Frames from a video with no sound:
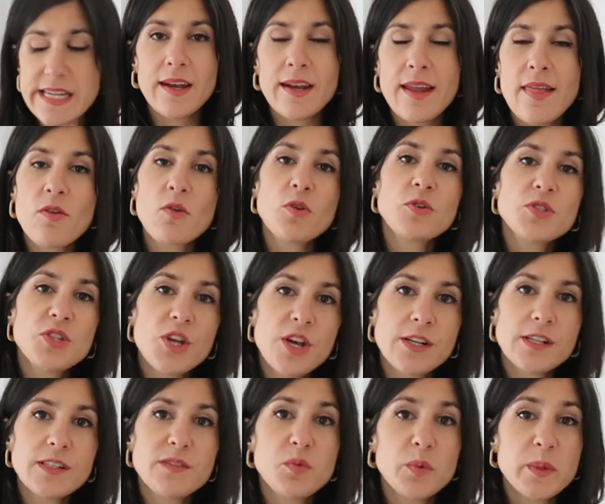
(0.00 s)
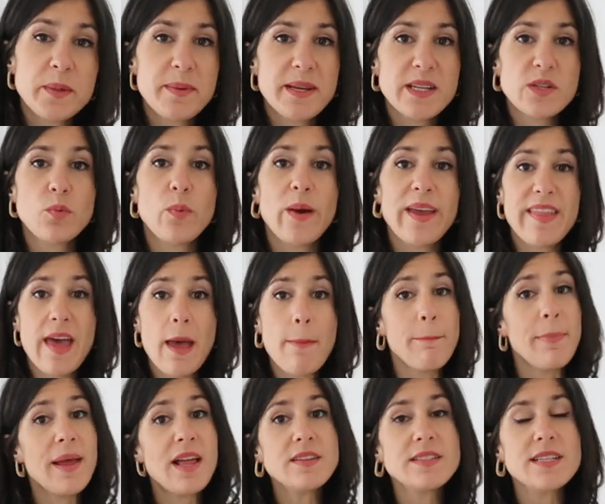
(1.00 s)
Another alternative would be to wear that
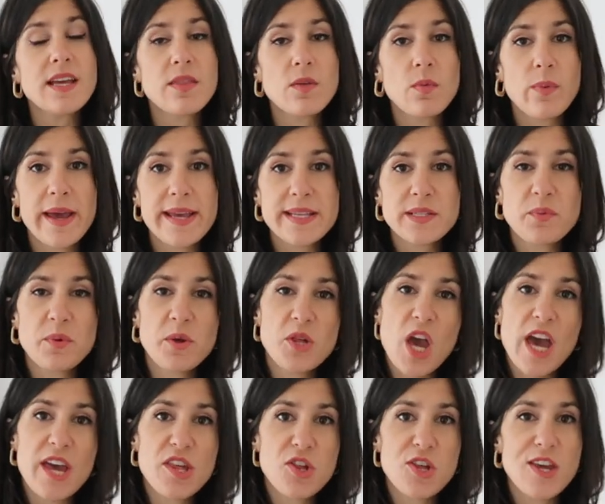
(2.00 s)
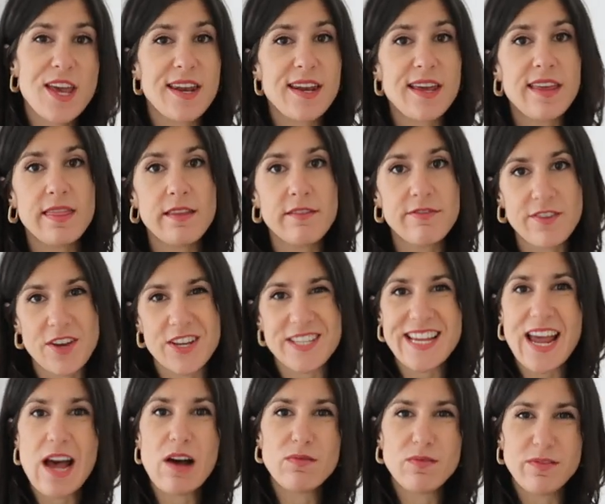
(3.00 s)
belt at the waist, which I shared in the first
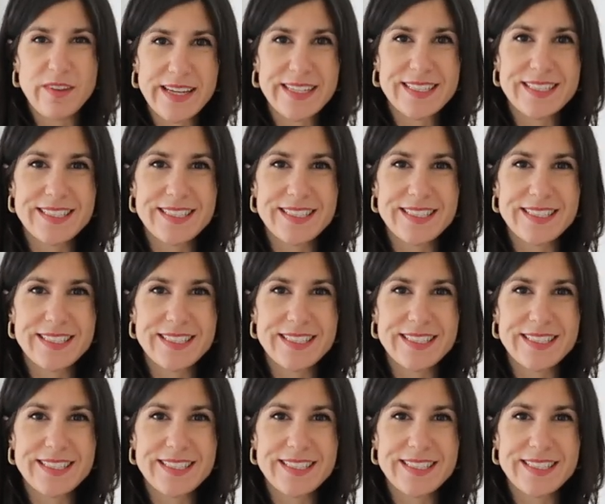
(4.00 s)
outfit.